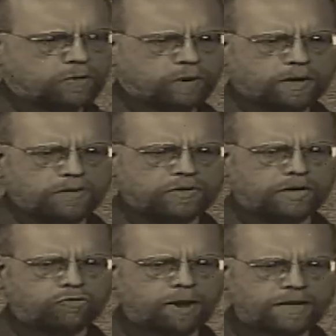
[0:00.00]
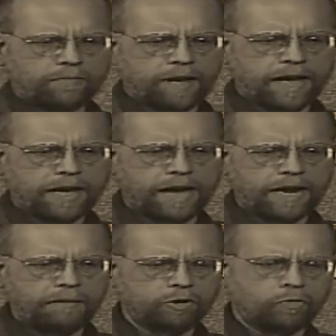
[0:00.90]
This one is directed by a
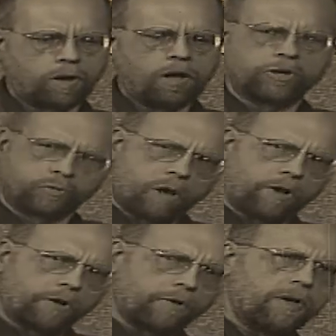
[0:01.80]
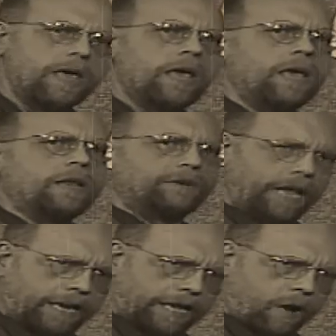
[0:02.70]
guy named Geraldo
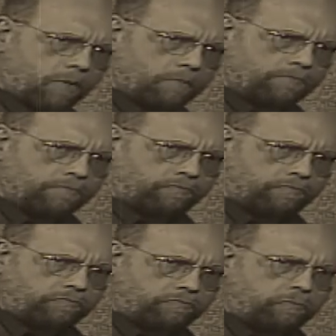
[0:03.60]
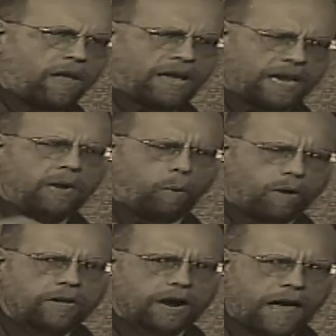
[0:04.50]
de Leon, and he
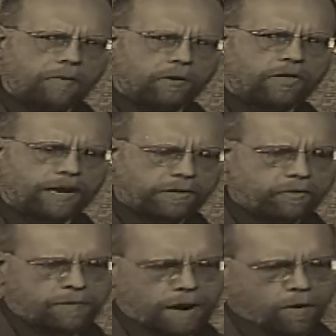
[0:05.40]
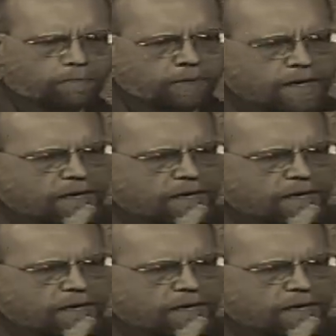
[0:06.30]
worked a lot with Eddie Romero.